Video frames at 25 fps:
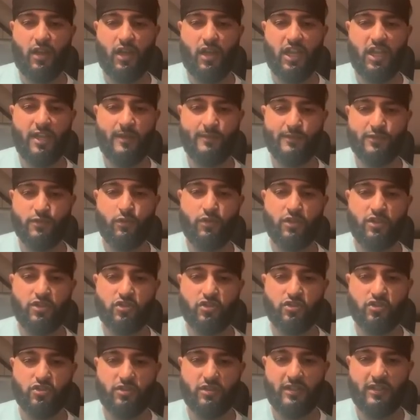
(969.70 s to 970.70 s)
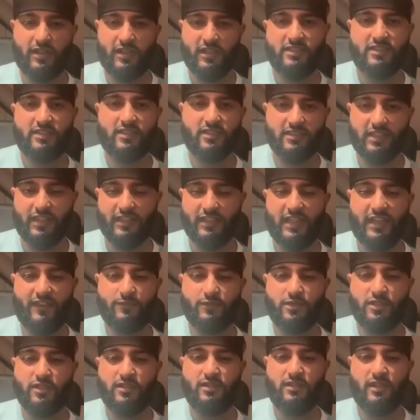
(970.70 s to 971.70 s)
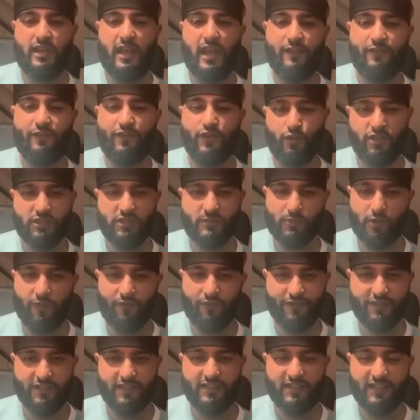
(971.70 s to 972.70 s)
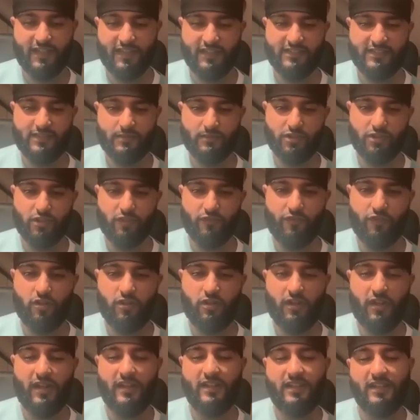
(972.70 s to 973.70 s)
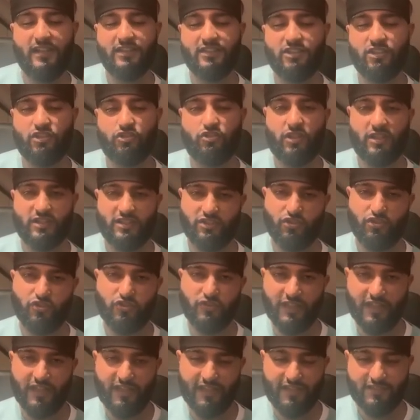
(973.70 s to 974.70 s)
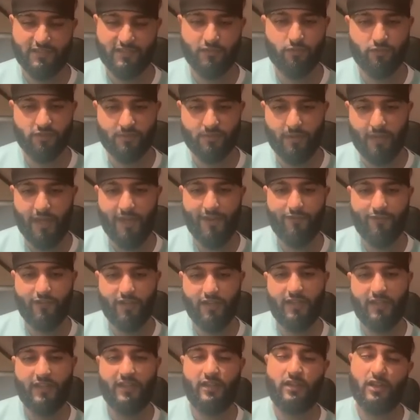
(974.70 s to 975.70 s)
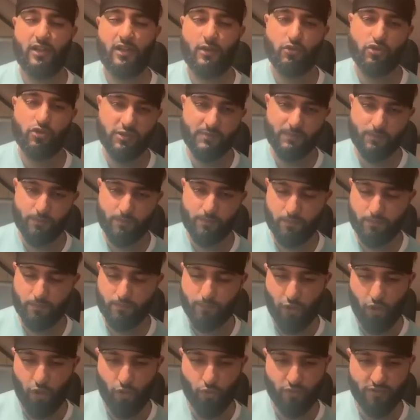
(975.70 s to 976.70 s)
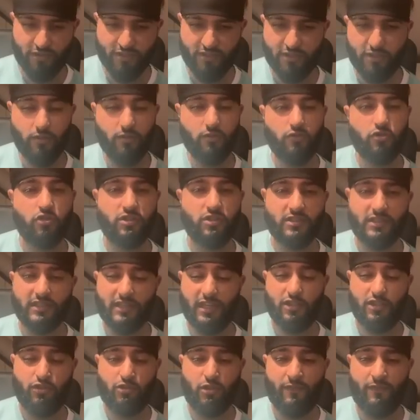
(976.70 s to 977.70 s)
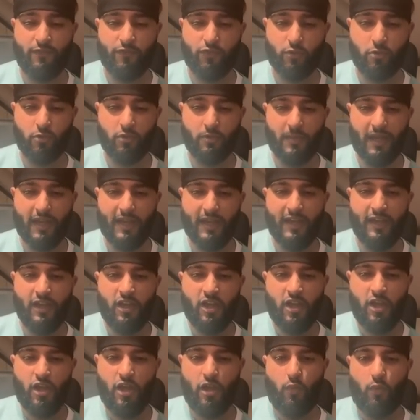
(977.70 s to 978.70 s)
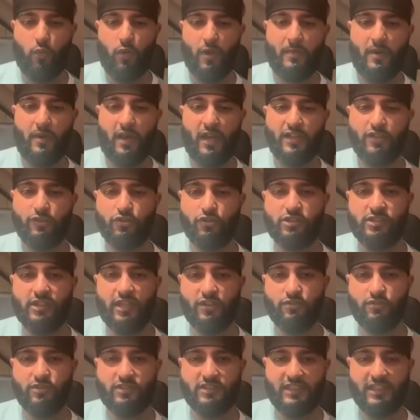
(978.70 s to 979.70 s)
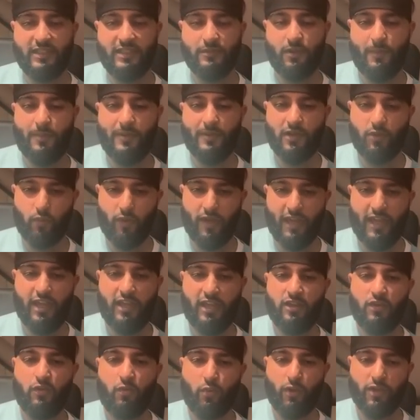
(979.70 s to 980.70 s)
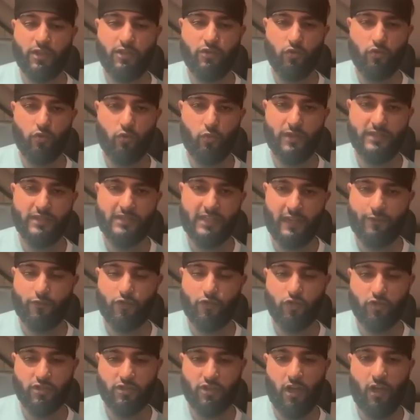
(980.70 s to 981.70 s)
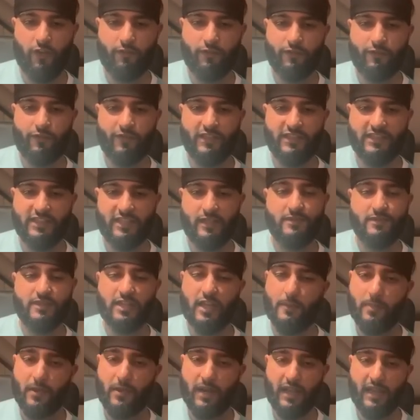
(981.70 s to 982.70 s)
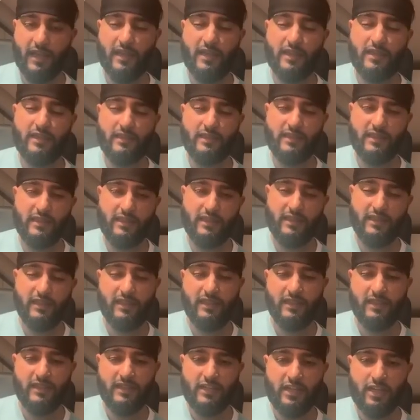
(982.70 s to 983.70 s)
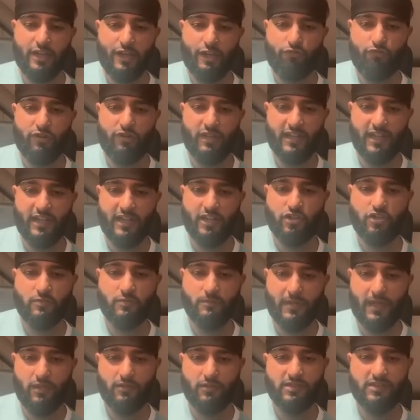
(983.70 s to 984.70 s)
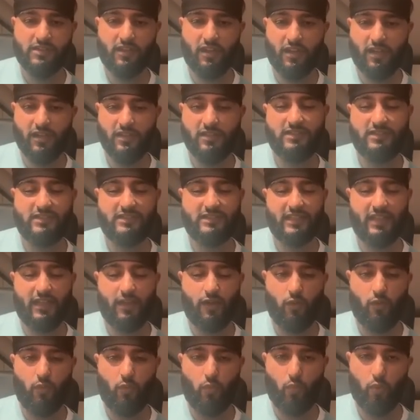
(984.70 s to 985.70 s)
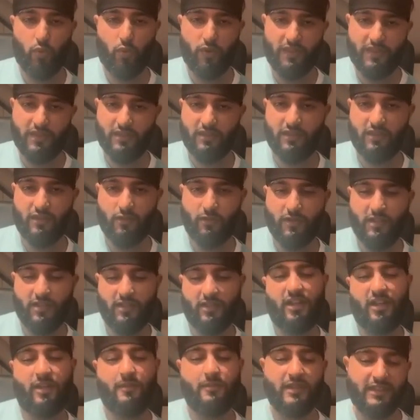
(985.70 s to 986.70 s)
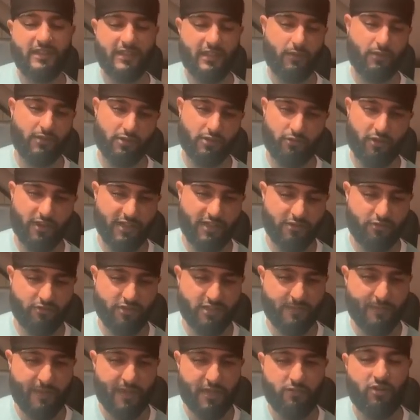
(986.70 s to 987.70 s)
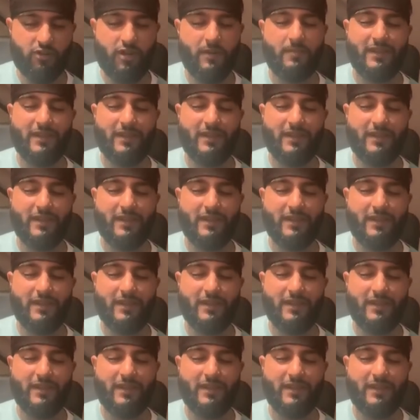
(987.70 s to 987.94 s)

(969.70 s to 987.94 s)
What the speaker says: Ipswich, Leicester, and Southampton. Everyone's profited against them so far, and it is a strategy that gets talked about every year. I would just pose it to you, just in case you haven't thought about it, whereby you set your team up in a way where you always have good cover for the teams that are playing the relegation-bound sides within the week. And I mean that with the greatest respect, right?